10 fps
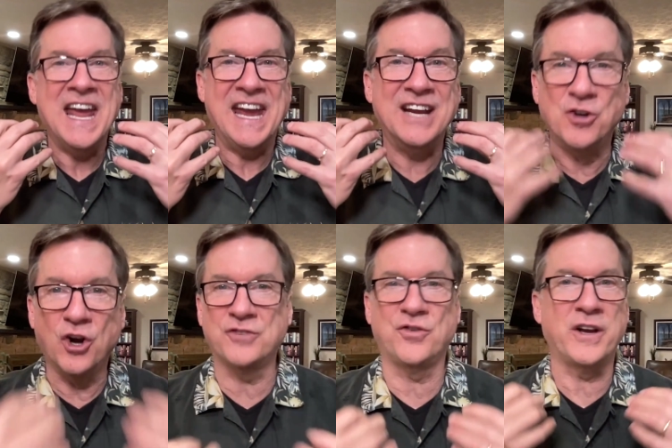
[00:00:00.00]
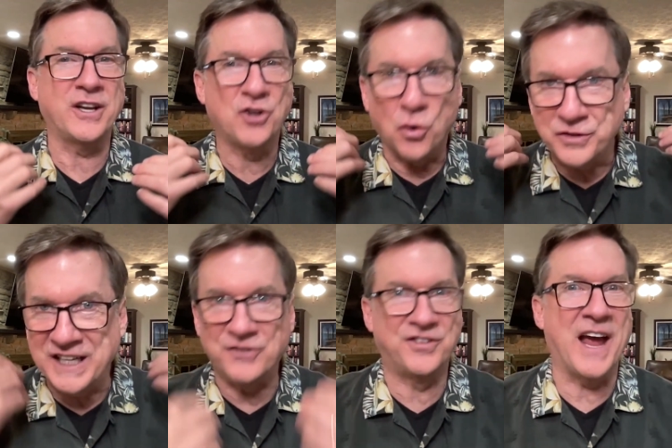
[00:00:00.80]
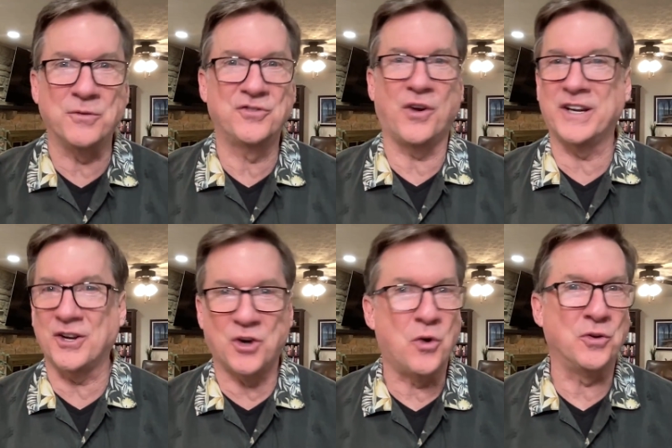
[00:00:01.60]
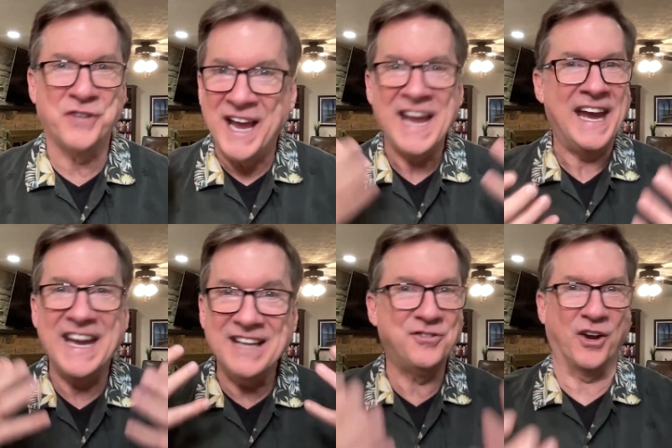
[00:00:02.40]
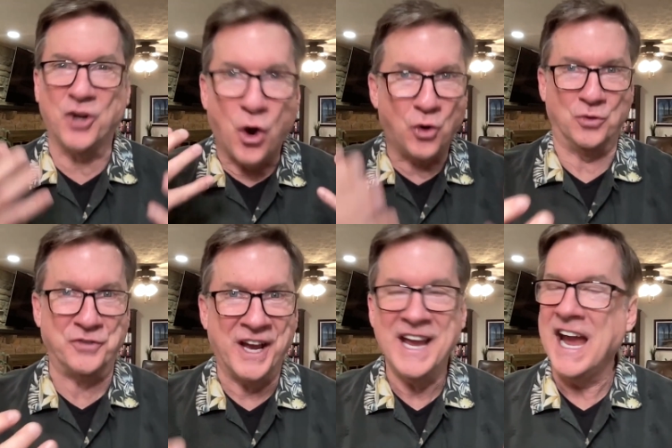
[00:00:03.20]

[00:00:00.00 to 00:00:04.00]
he looks like a Colt, he sounds like a Colt, he's a Colt.